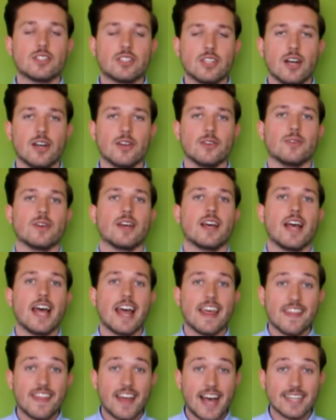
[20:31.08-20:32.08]
So
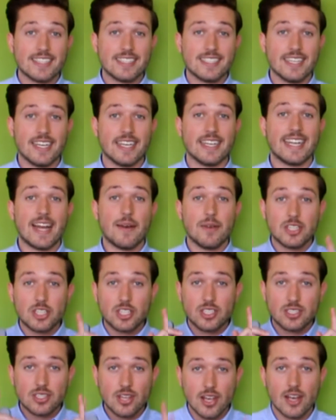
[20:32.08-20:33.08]
that's it. Now
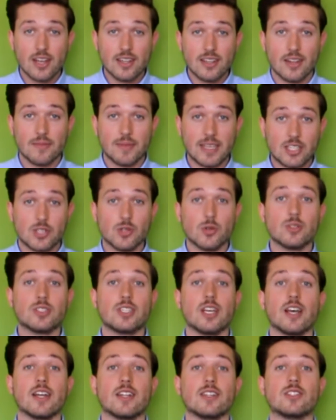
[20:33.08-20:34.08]
it's your
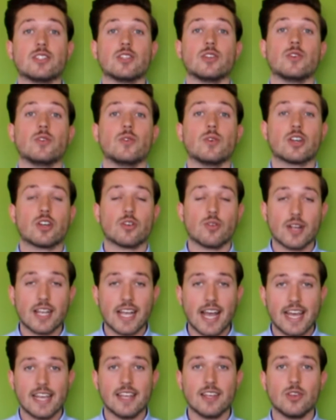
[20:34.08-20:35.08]
turn to
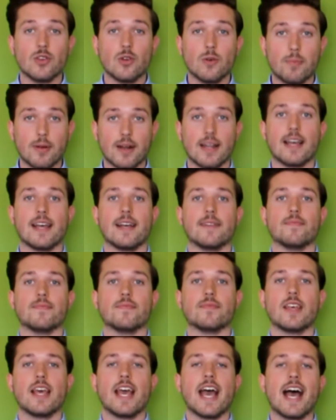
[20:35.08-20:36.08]
create your
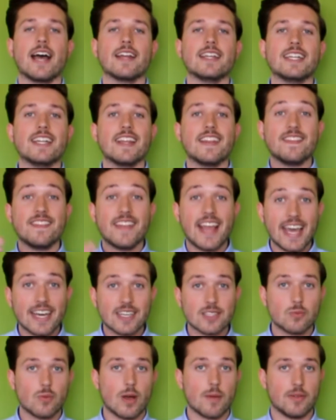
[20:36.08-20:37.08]
plan. And in the
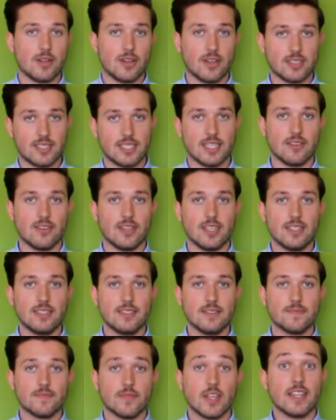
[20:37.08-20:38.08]
next webinar
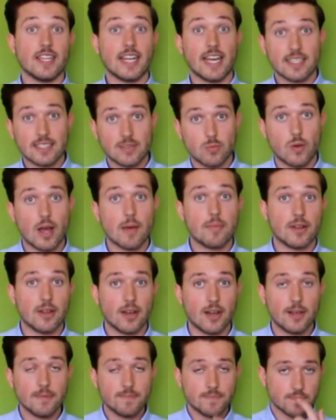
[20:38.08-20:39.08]
series,
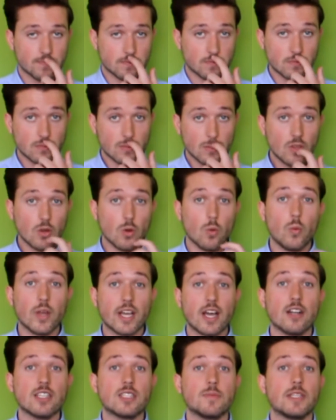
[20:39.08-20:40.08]

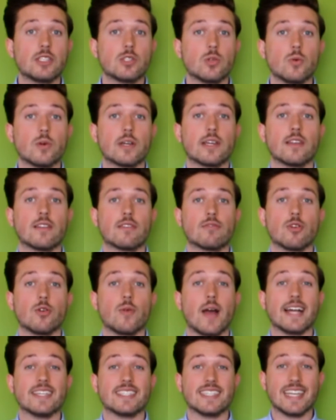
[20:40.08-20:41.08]
we're going to be talking
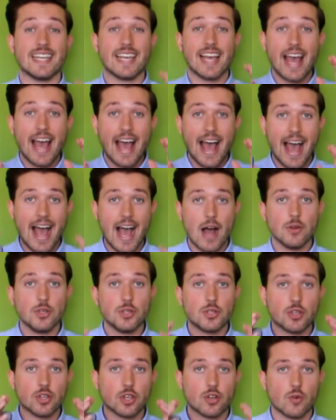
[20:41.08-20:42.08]
through actually how
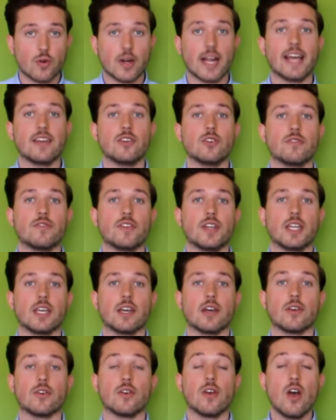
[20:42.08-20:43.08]
you can create your
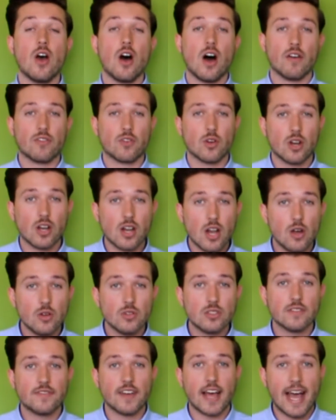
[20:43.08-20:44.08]
video. I've got
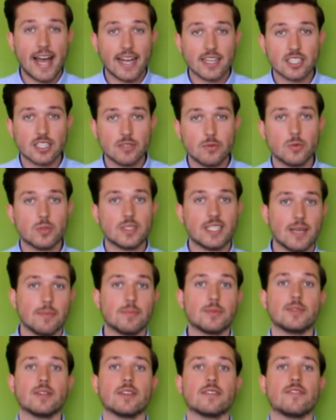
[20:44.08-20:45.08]
loads of actionable
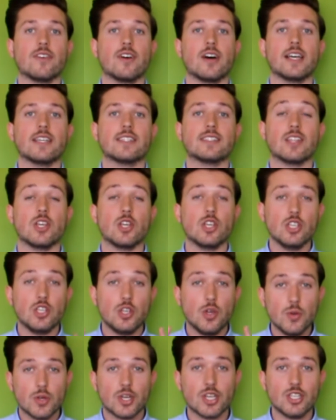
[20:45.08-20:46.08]
tips and advice that
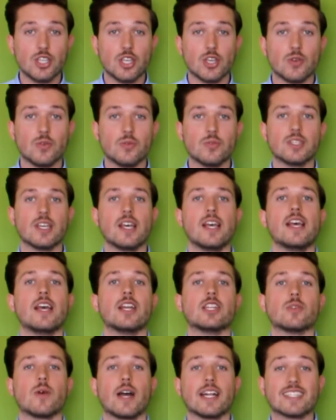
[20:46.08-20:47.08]
you can use
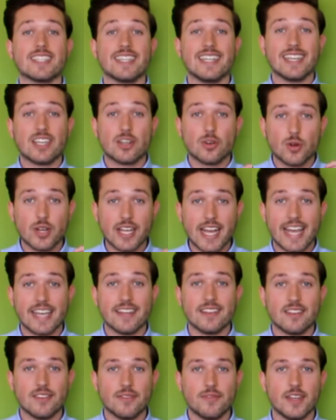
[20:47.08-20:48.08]
to actually
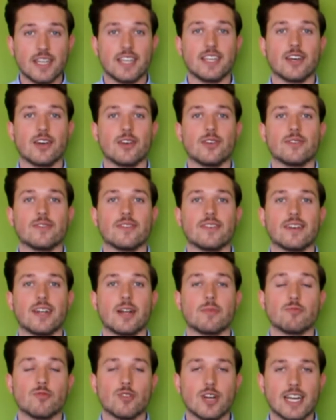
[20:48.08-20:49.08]
create the video.
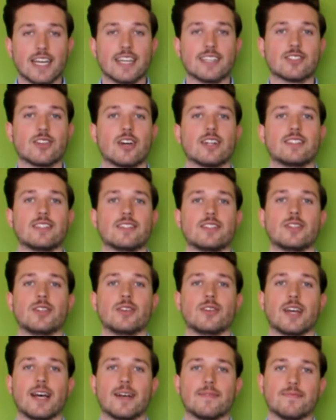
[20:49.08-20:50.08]
I'm really excited to
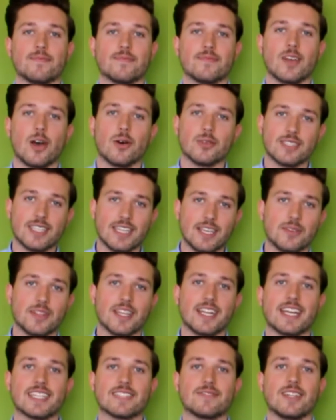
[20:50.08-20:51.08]
do that. I'll see you
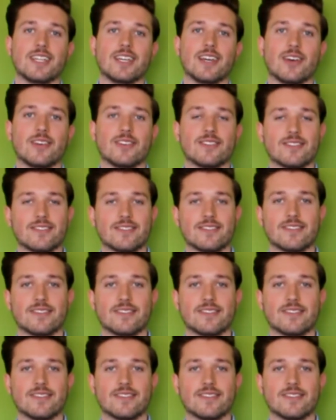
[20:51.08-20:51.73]
in the next video.